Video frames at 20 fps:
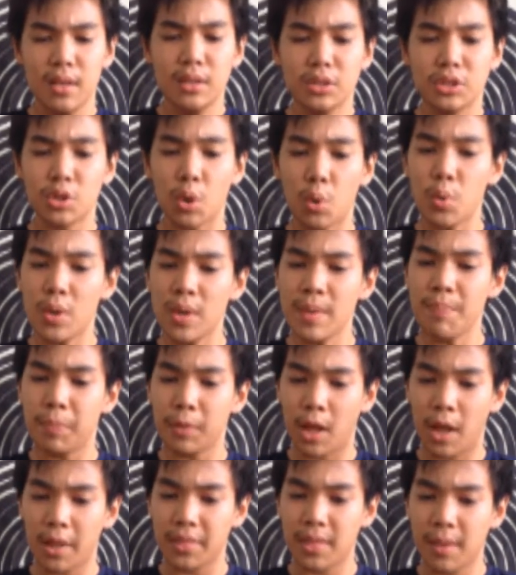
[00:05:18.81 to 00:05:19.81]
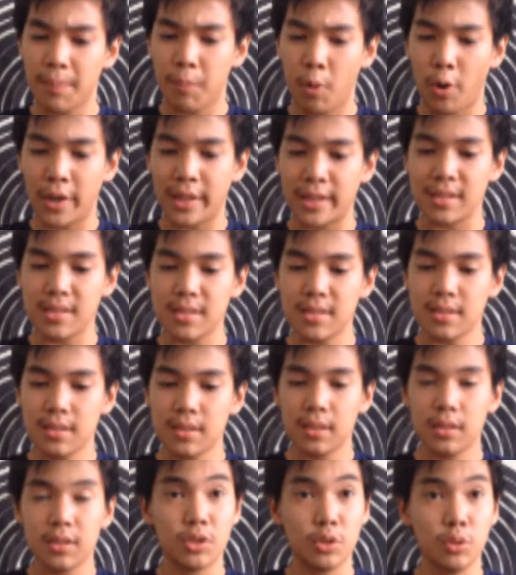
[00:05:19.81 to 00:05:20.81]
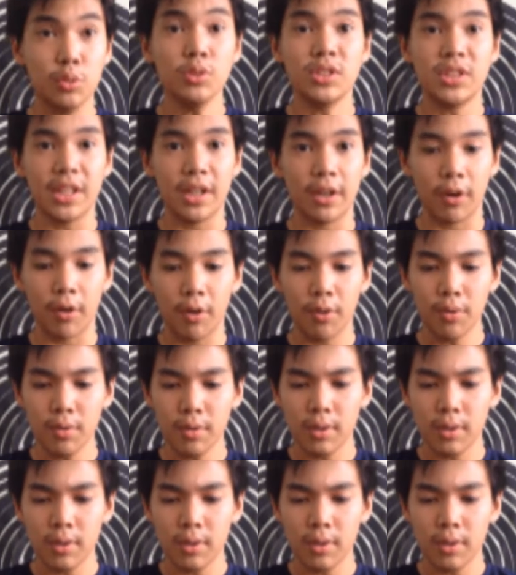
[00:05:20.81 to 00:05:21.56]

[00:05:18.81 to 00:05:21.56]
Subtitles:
So we plot the points 2, 0